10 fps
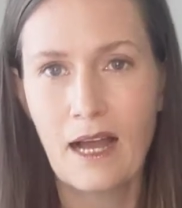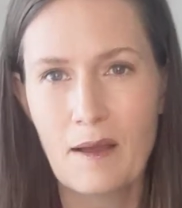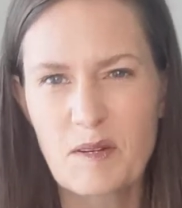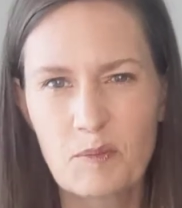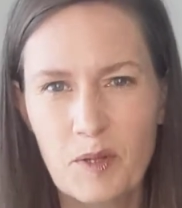
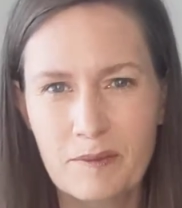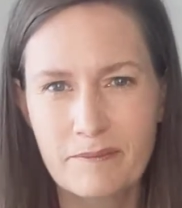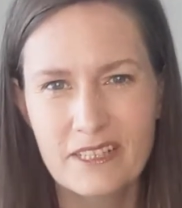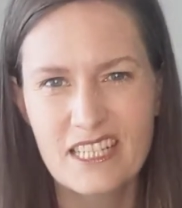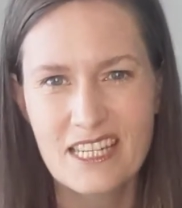I'm gonna
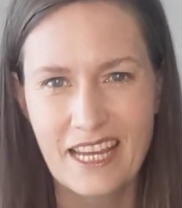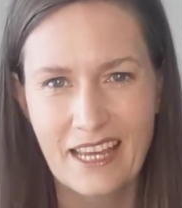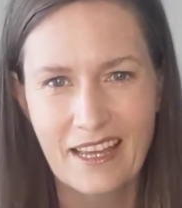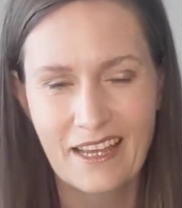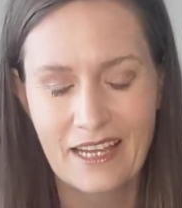put the
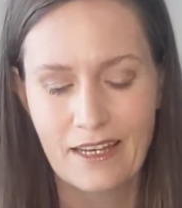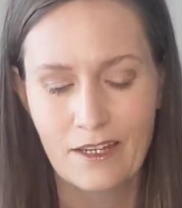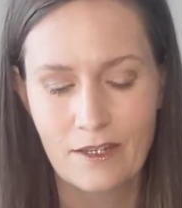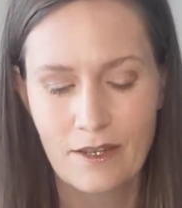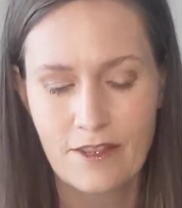stick
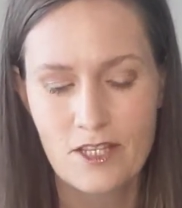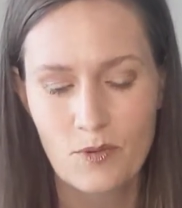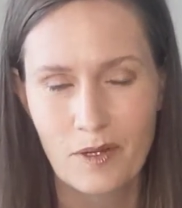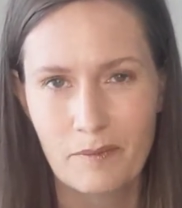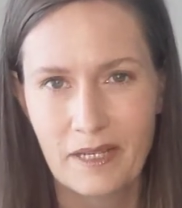in
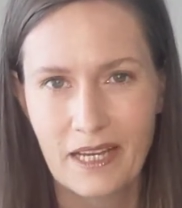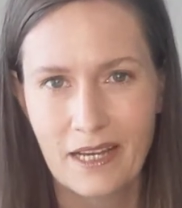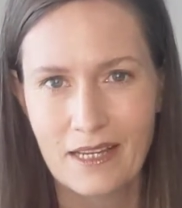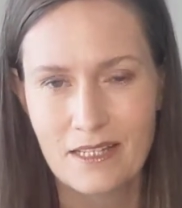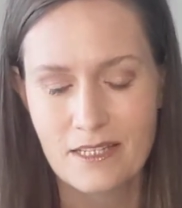this one
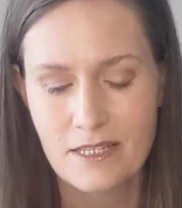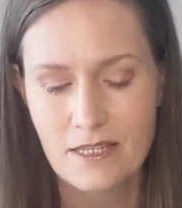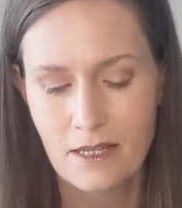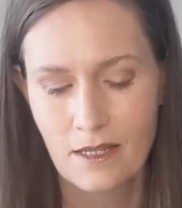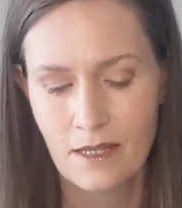
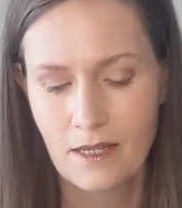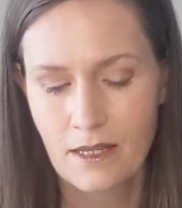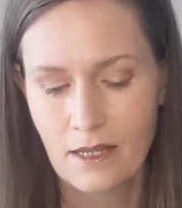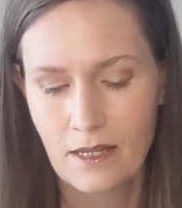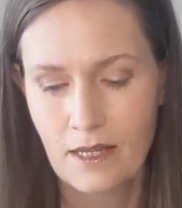because
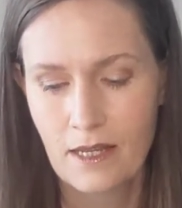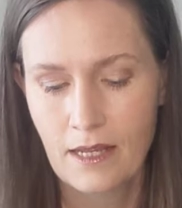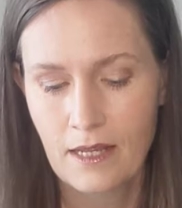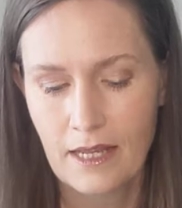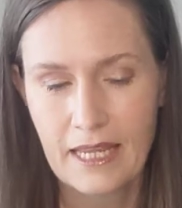
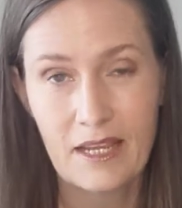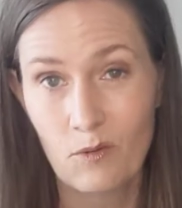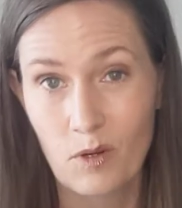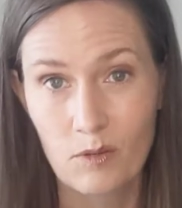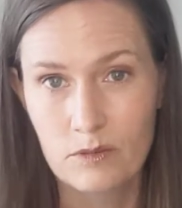
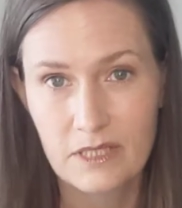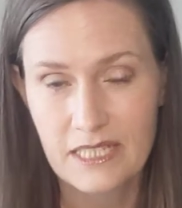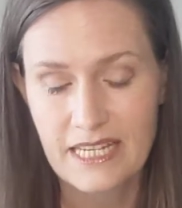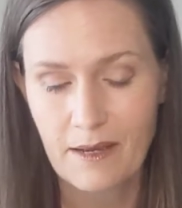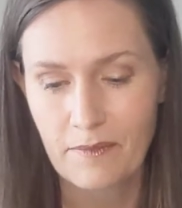it won't
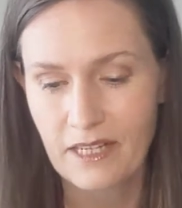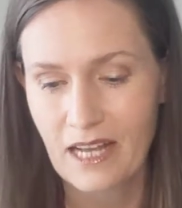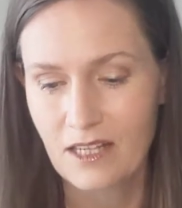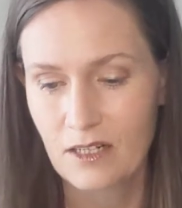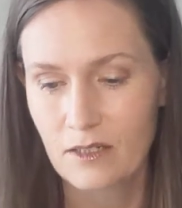the
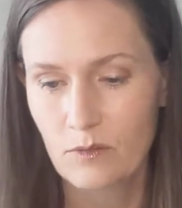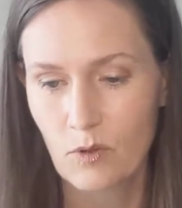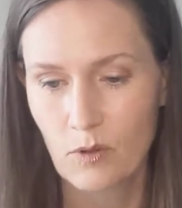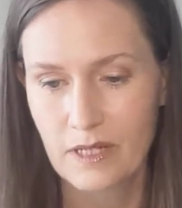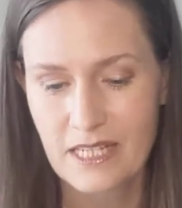color
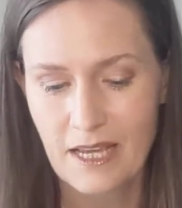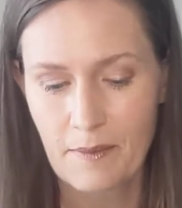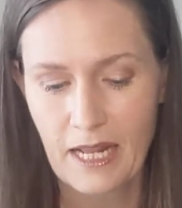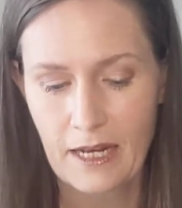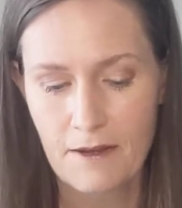won't
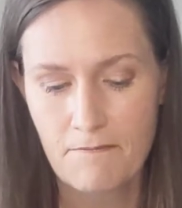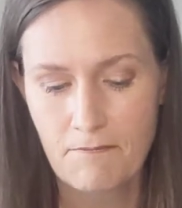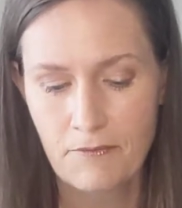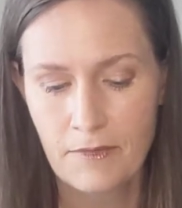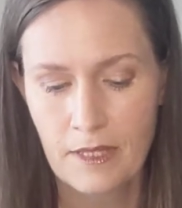contaminate
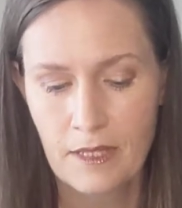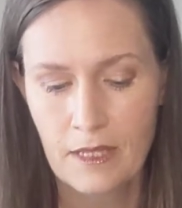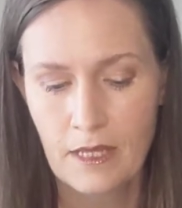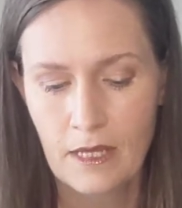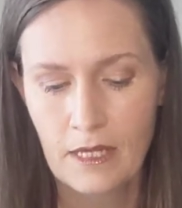it.
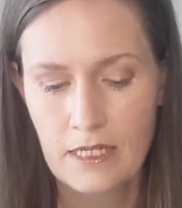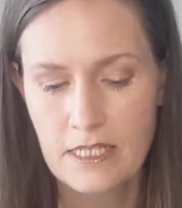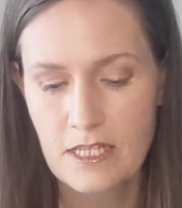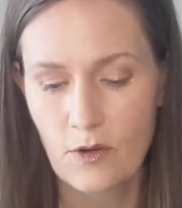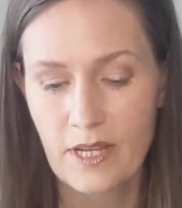
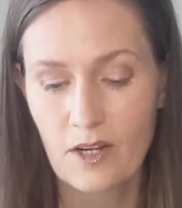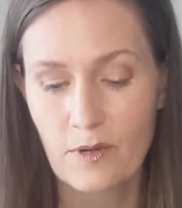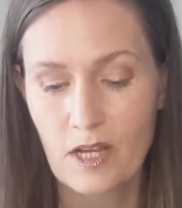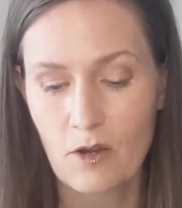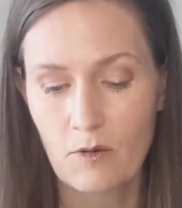So here
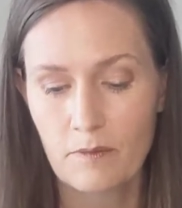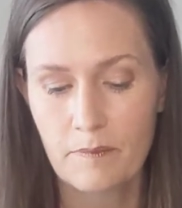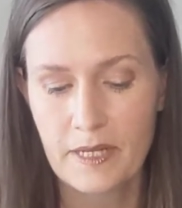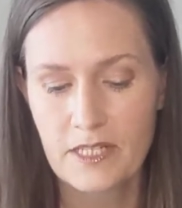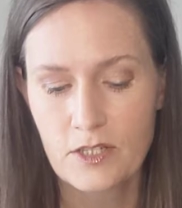we
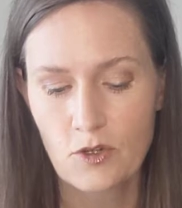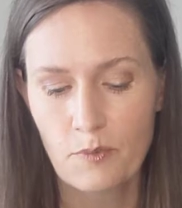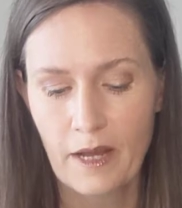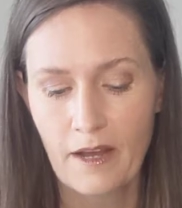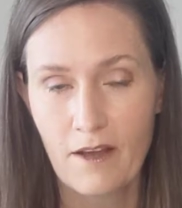go, big
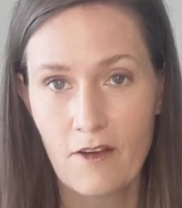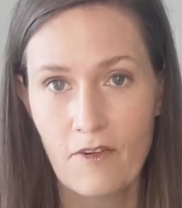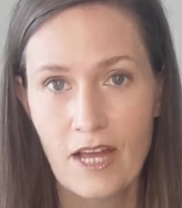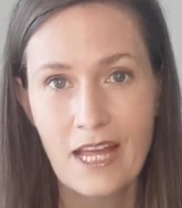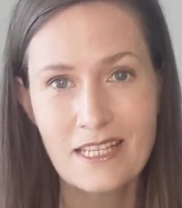scoop
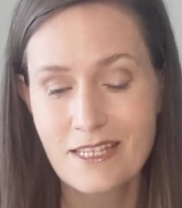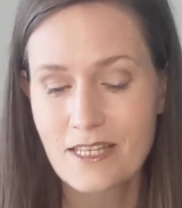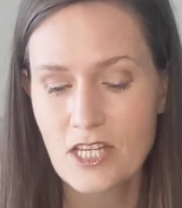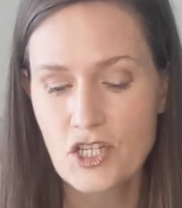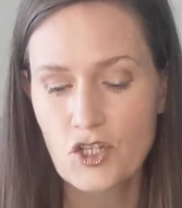of, this
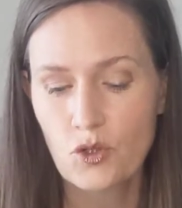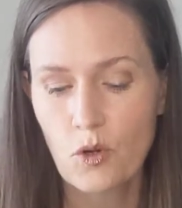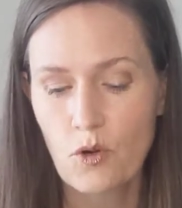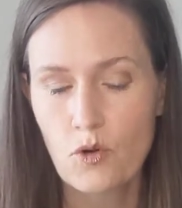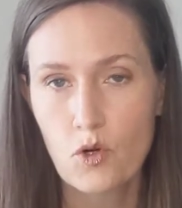is a
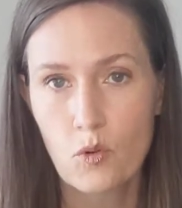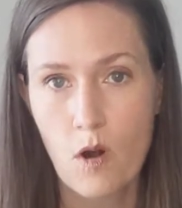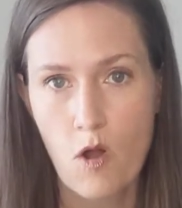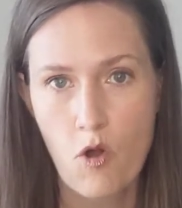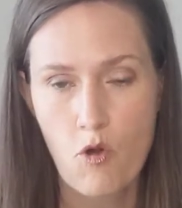
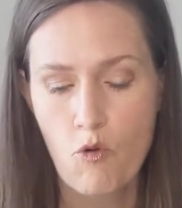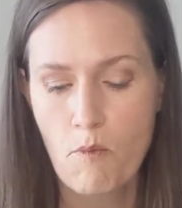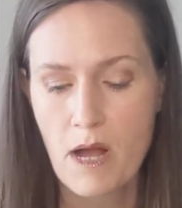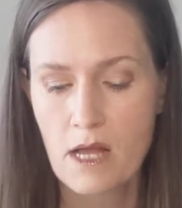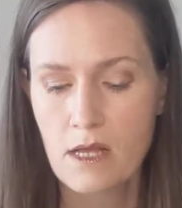
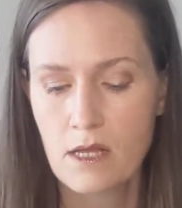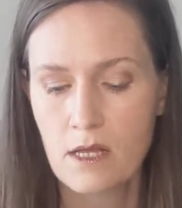duochrome